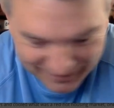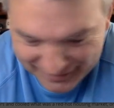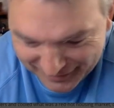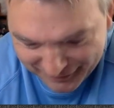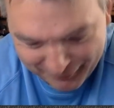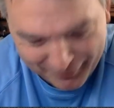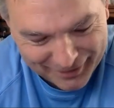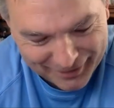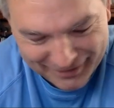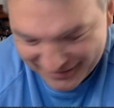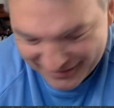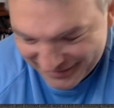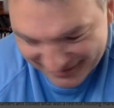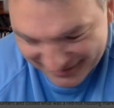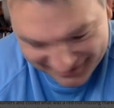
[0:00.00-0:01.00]
it's funny.
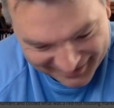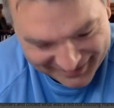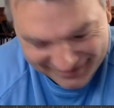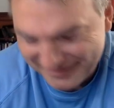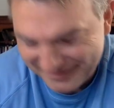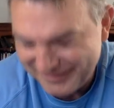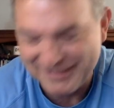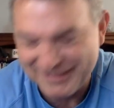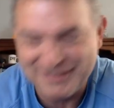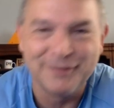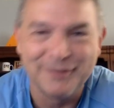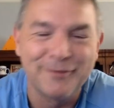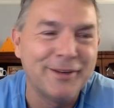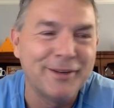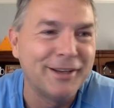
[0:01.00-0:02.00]
It's, such
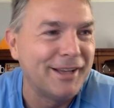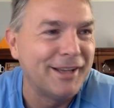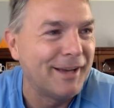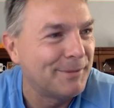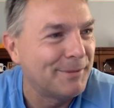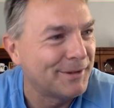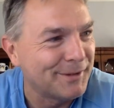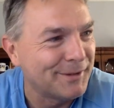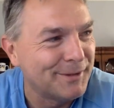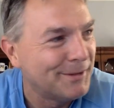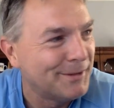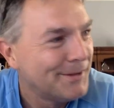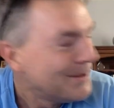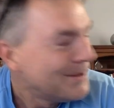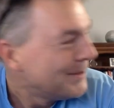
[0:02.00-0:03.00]
a funny episode.
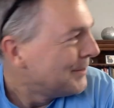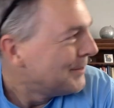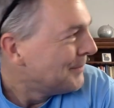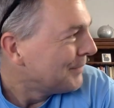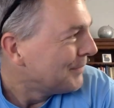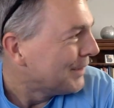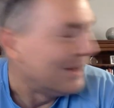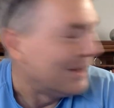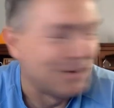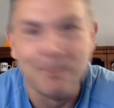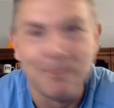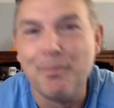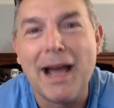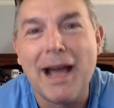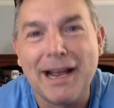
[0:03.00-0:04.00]
It's a
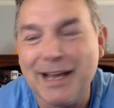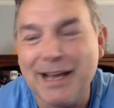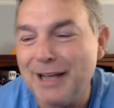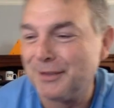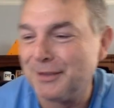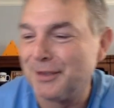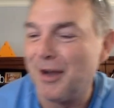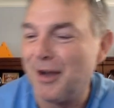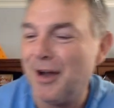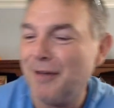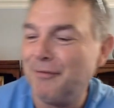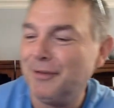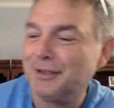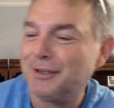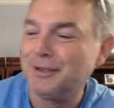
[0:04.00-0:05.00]
black guy's a
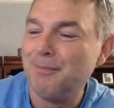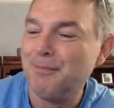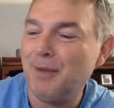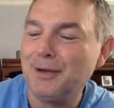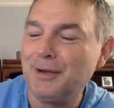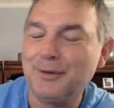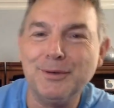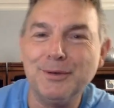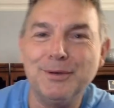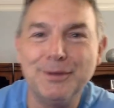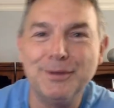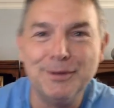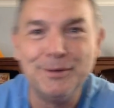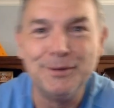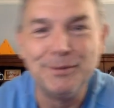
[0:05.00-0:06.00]
convict, and Michael,
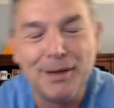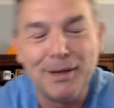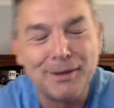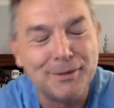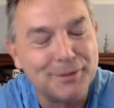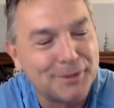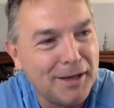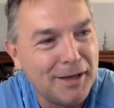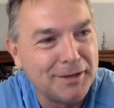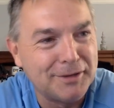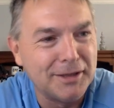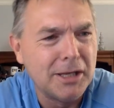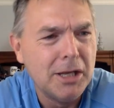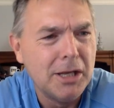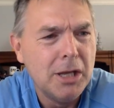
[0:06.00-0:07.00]
you know, Michael Scott's
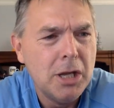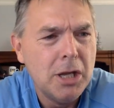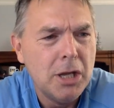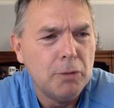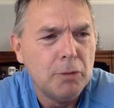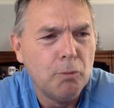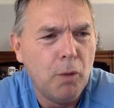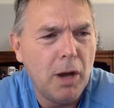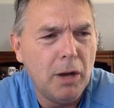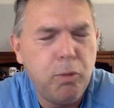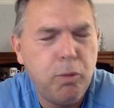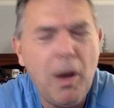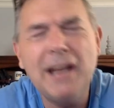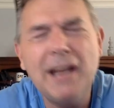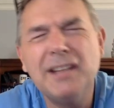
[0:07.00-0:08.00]
like,
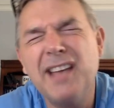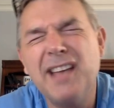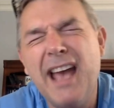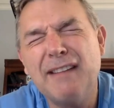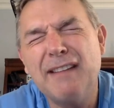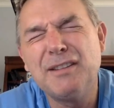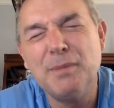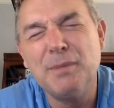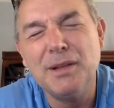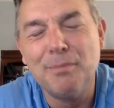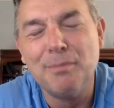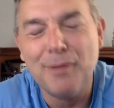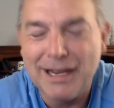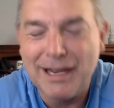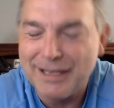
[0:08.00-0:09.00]
why does it have to be the
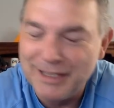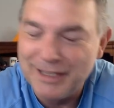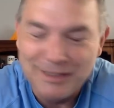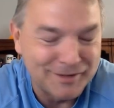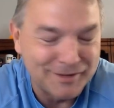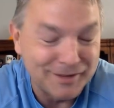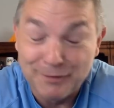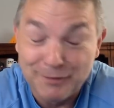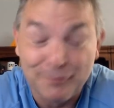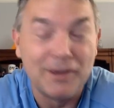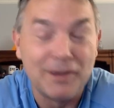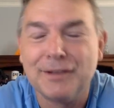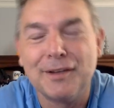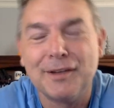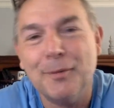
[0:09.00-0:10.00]
black guy? It's just
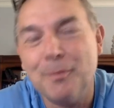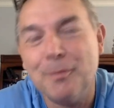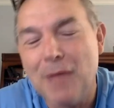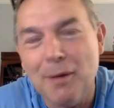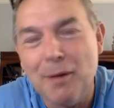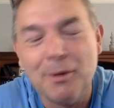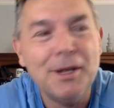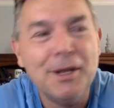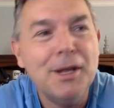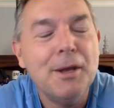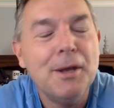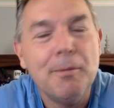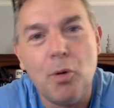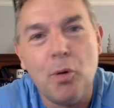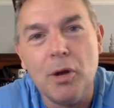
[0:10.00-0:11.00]
as hell. Anyway,
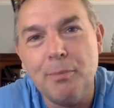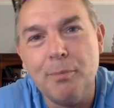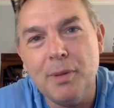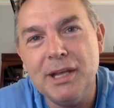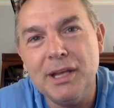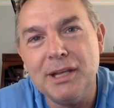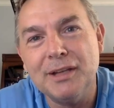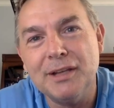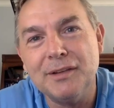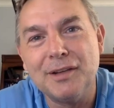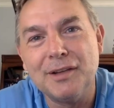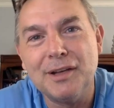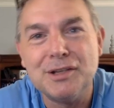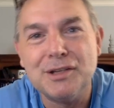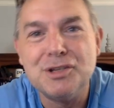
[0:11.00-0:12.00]
point being is
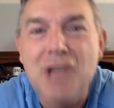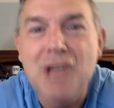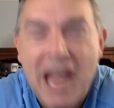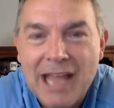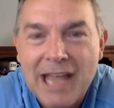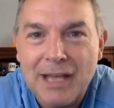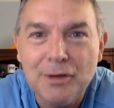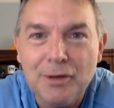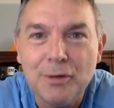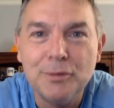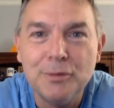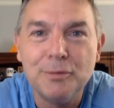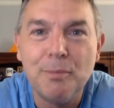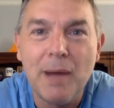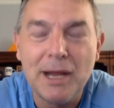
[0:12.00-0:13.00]
uh, Jan,
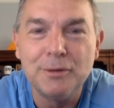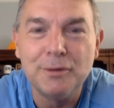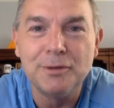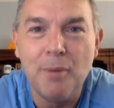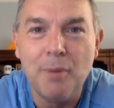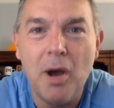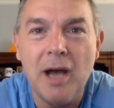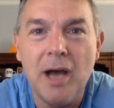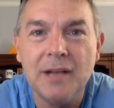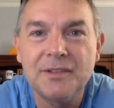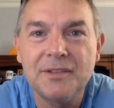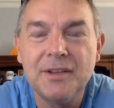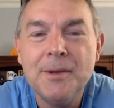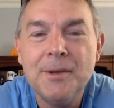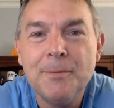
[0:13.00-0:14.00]
who's Michael's
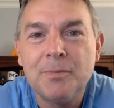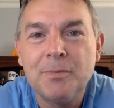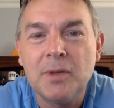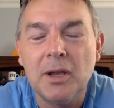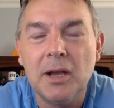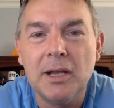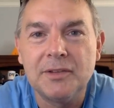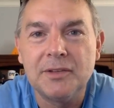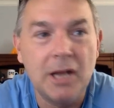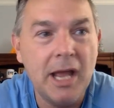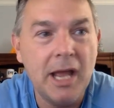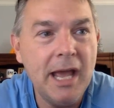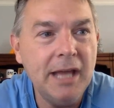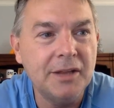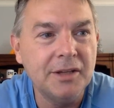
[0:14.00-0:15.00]
boss, uh, said,
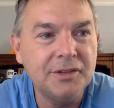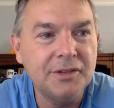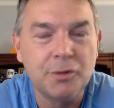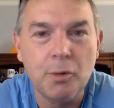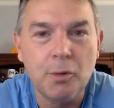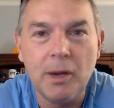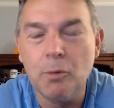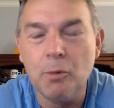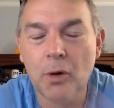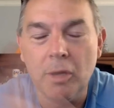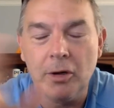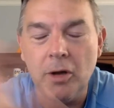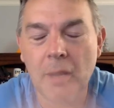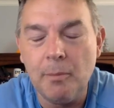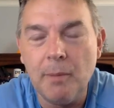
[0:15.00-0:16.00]
"Hey, this is great
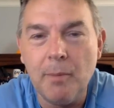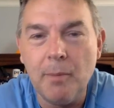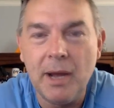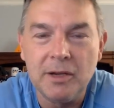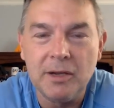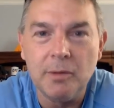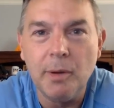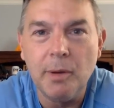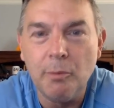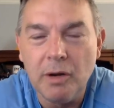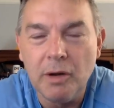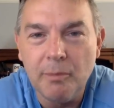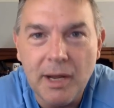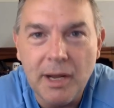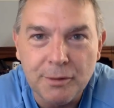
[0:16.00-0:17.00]
work, not by Michael, but
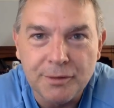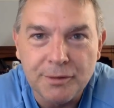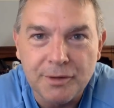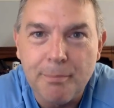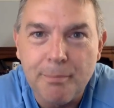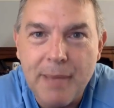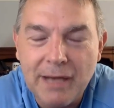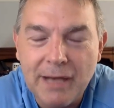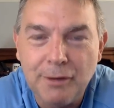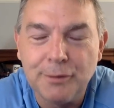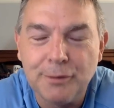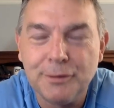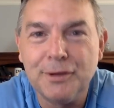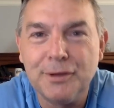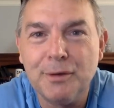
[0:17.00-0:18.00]
one of Michael's
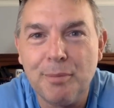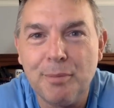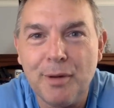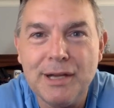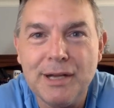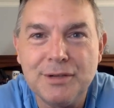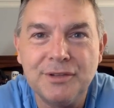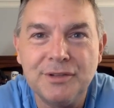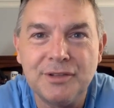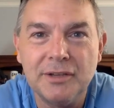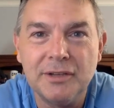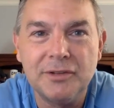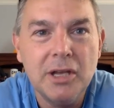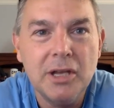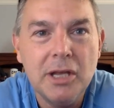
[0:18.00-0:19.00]
competitors in a branch." He
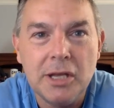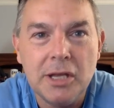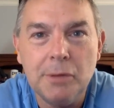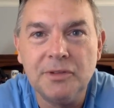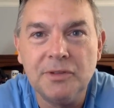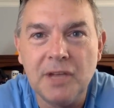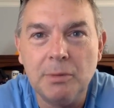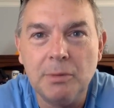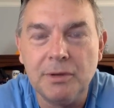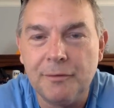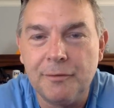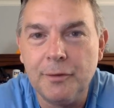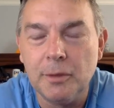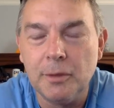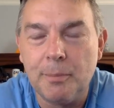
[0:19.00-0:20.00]
says he was able to
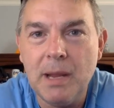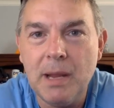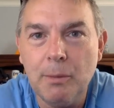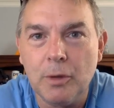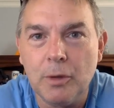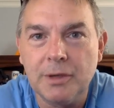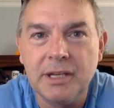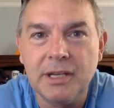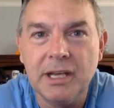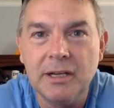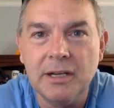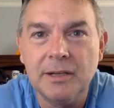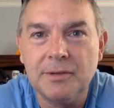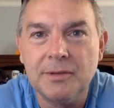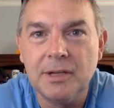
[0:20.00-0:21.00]
fill the paperwork to get
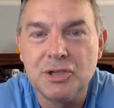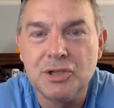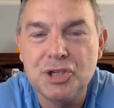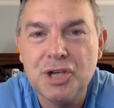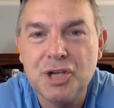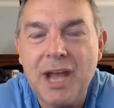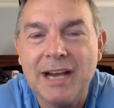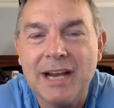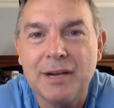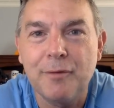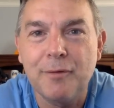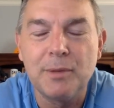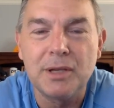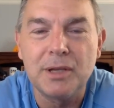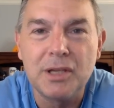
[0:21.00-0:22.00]
a, a check
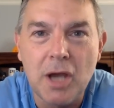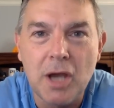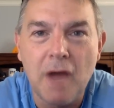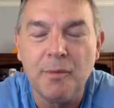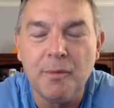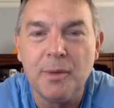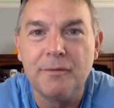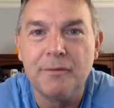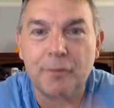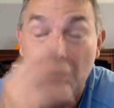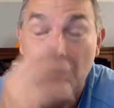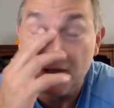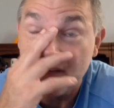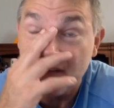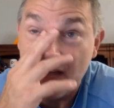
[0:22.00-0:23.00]
from the government for
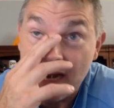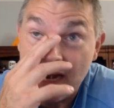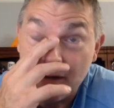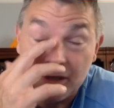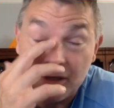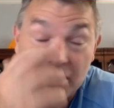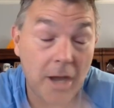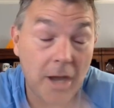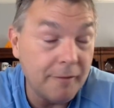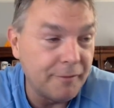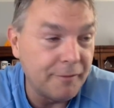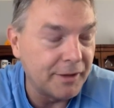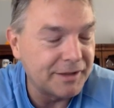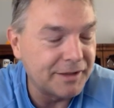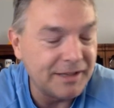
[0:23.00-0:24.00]
us to hire a
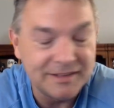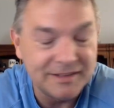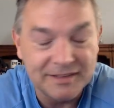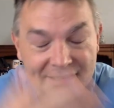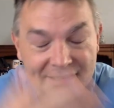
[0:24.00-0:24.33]
convict. And I was